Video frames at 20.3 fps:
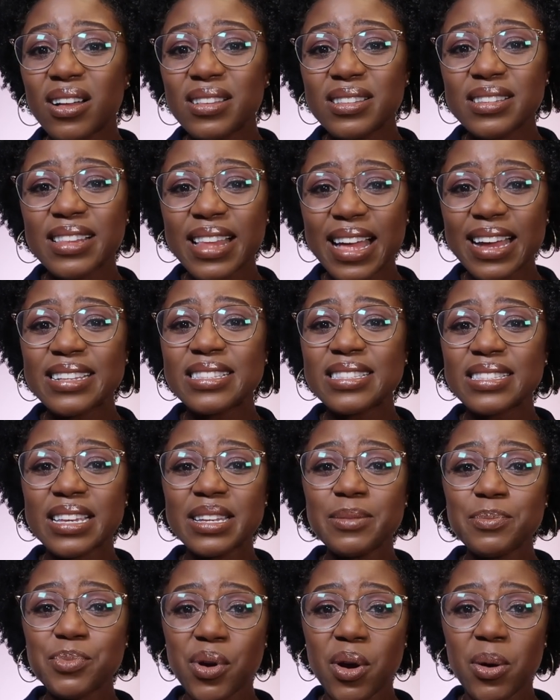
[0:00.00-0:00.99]
underlying
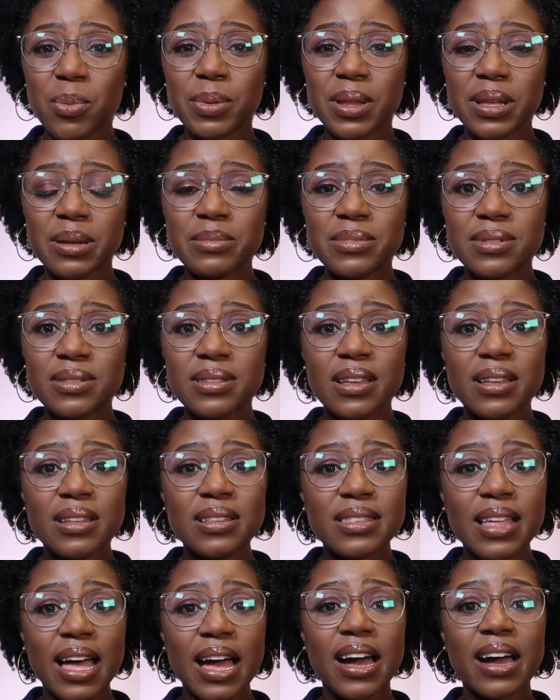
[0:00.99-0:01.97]
skin problems
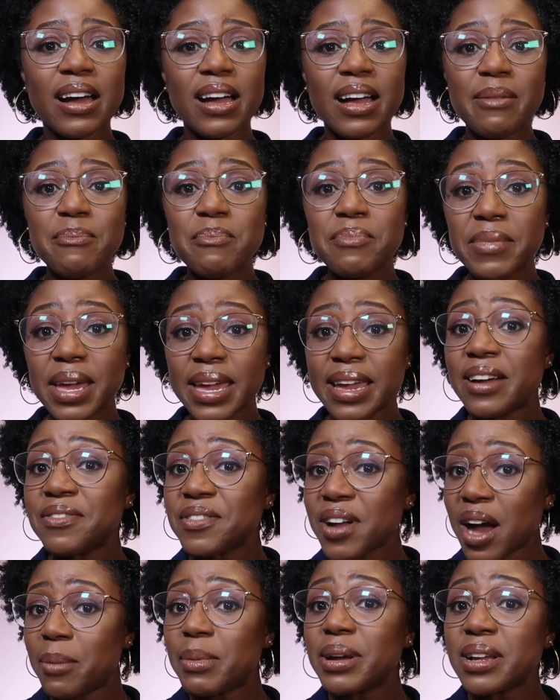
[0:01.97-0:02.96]
that may
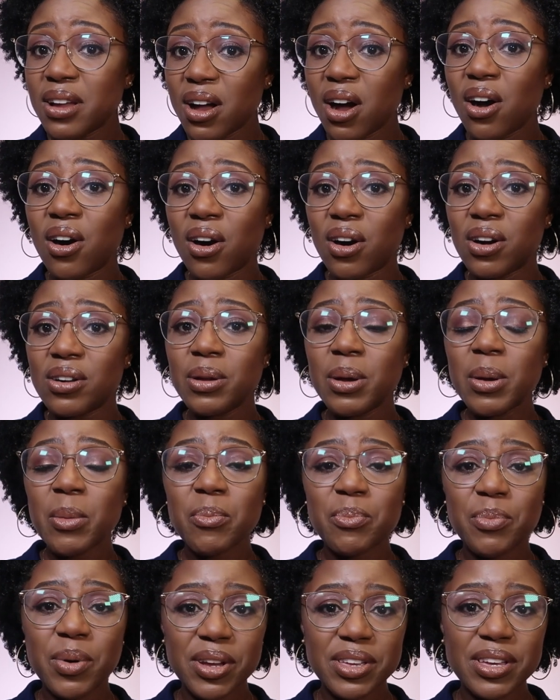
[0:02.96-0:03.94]
have come and gone,
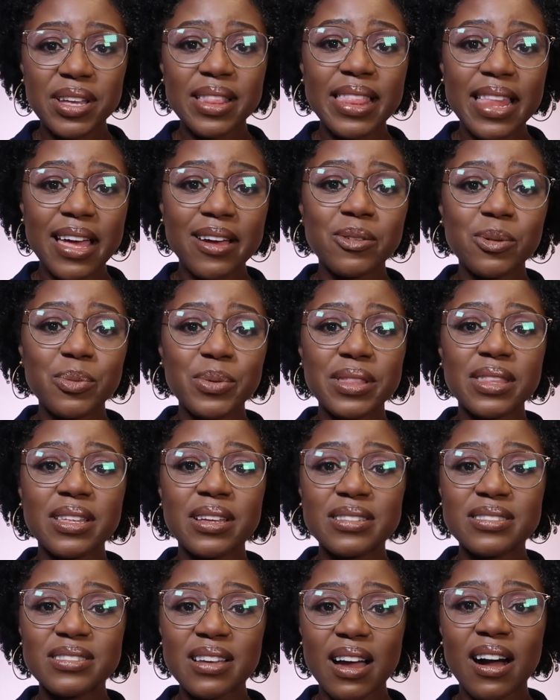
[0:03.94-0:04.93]
but you're left with
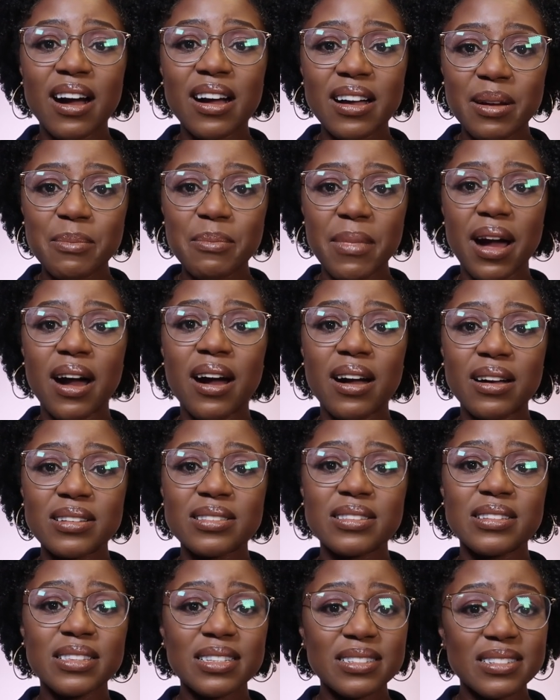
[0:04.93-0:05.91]
the dark
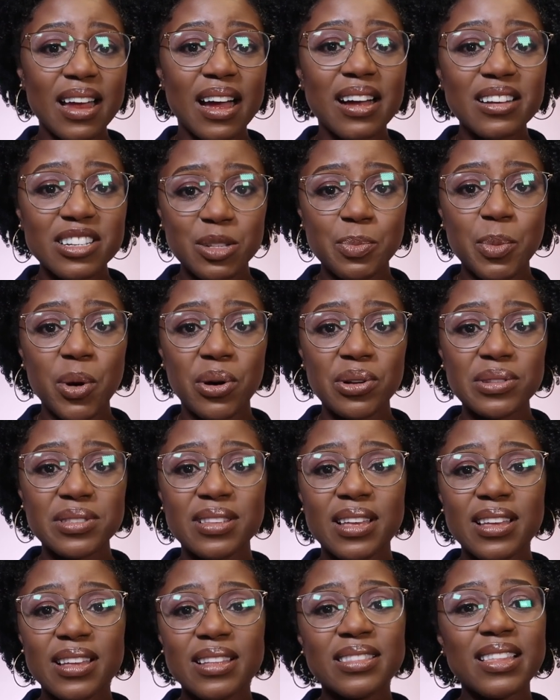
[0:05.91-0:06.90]
marks and the dark
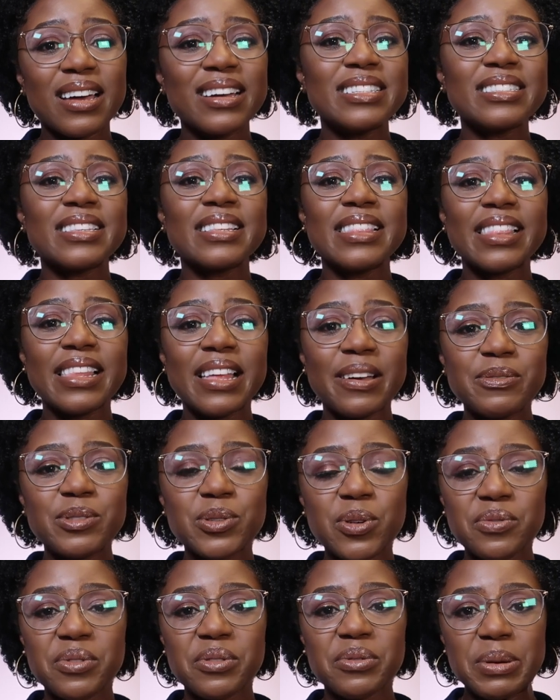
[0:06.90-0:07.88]
spots that is a
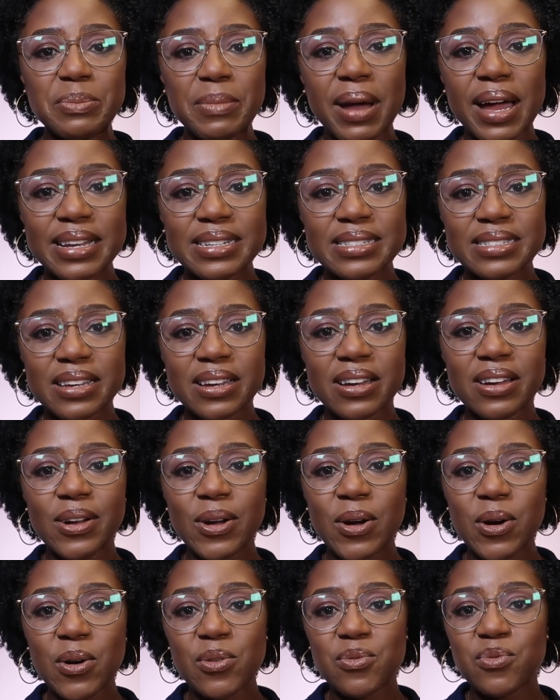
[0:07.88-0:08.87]
leftover reminder
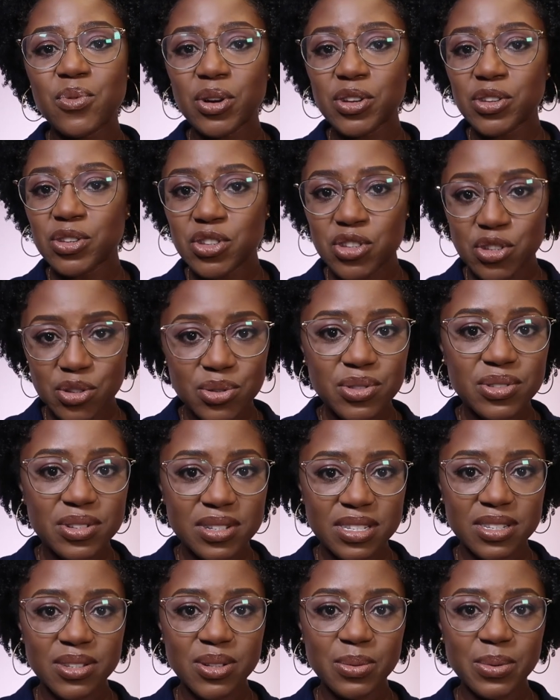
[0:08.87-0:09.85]
of what you used to
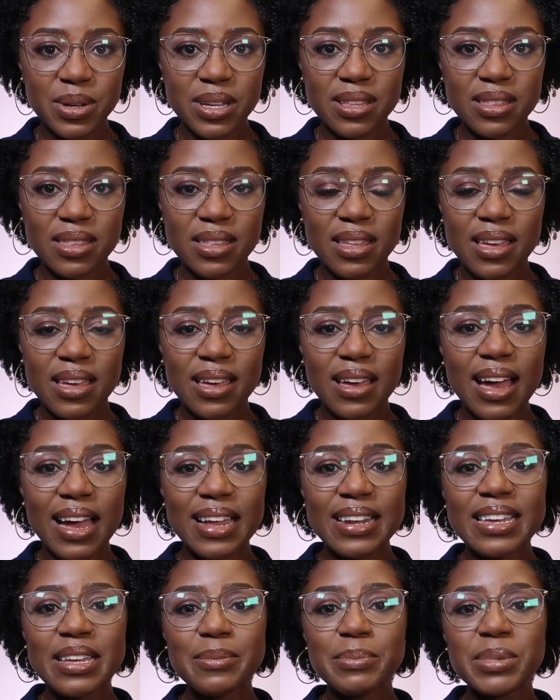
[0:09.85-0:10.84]
deal with
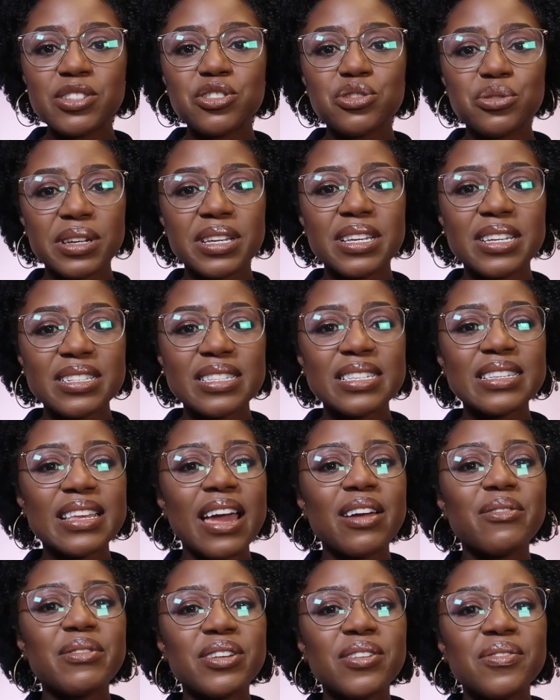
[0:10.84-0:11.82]
and it can be tricky to
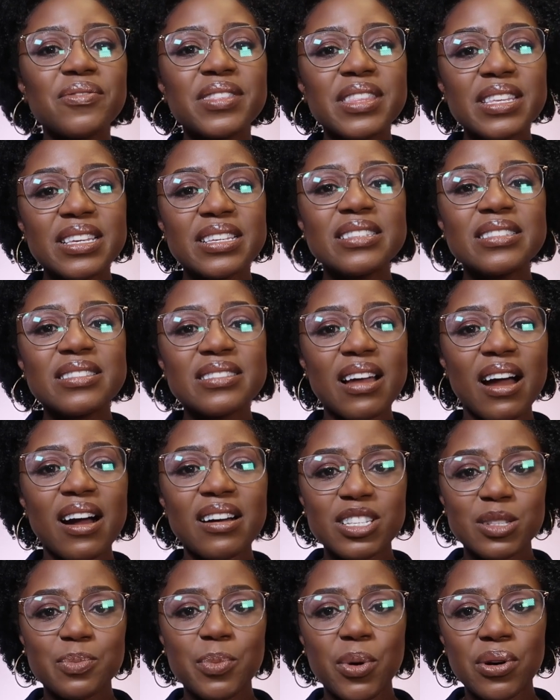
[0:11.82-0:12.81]
get rid of these
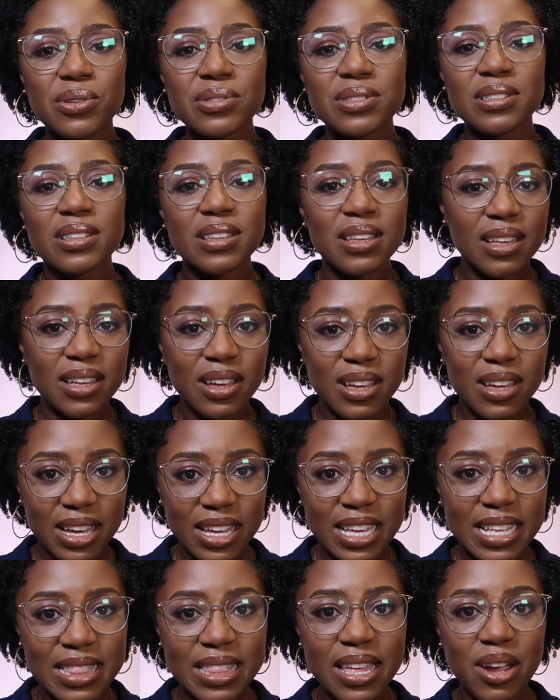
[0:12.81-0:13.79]
dark spots
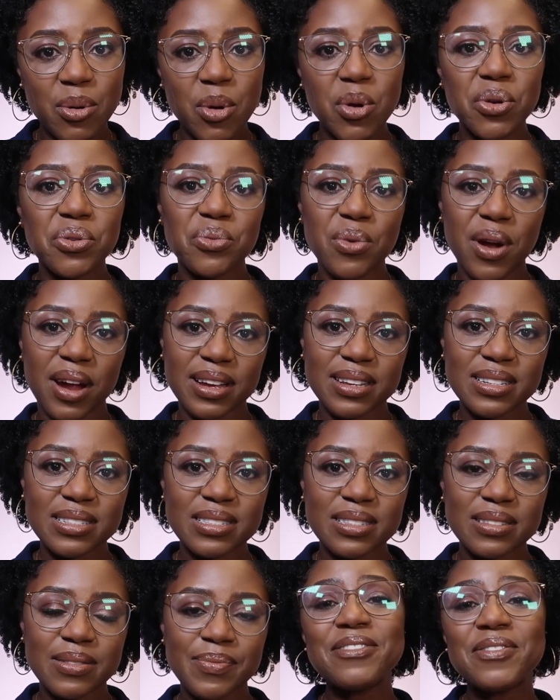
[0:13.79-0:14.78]
in their own
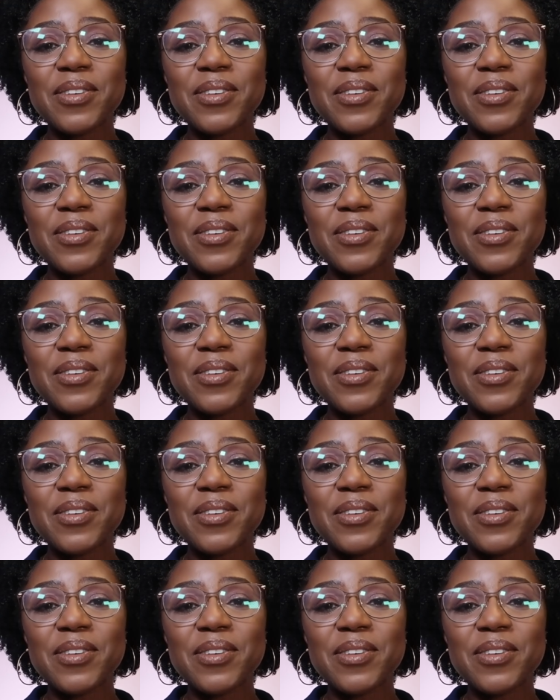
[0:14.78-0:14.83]
right.